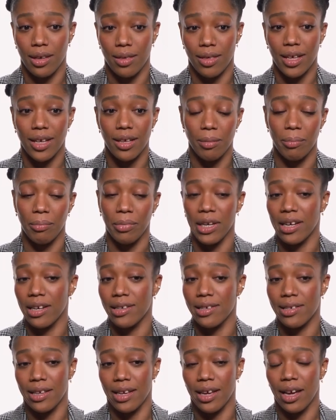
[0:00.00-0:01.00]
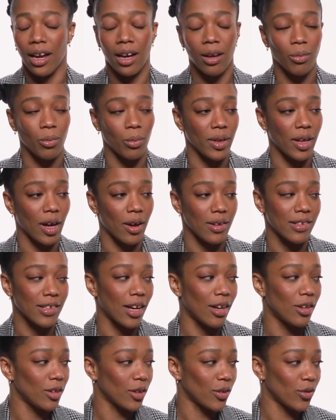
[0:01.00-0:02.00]
I think the biggest thing, without
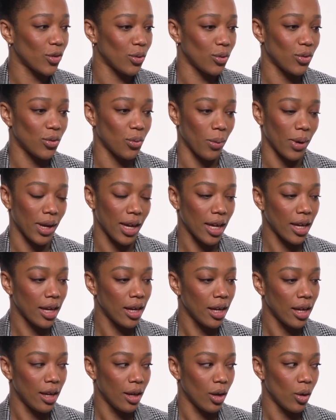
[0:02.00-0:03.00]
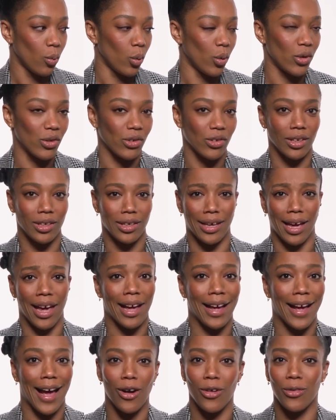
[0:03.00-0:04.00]
sounding too twee, was
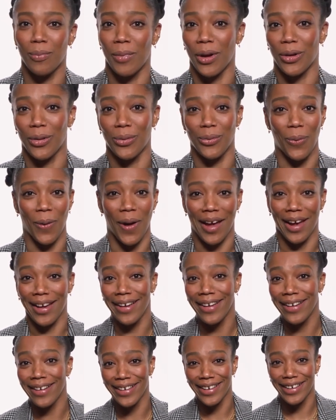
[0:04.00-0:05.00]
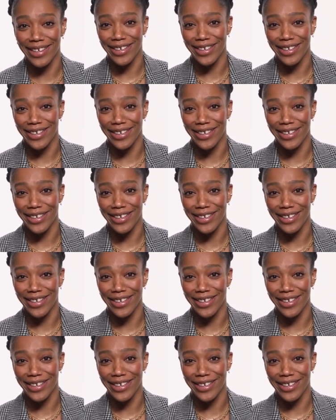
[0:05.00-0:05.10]
getting out of my own way.